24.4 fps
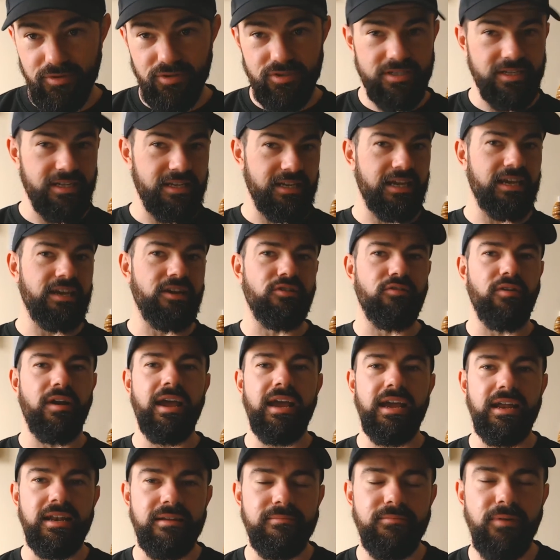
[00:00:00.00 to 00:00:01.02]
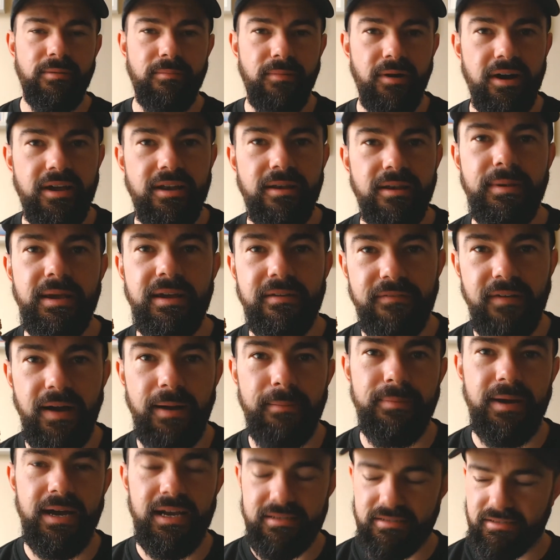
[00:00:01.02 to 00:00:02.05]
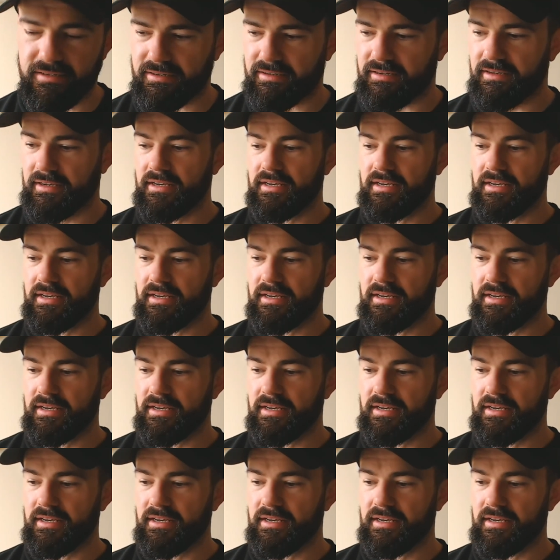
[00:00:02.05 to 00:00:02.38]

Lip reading: ingrained in my mind a big fat bastard.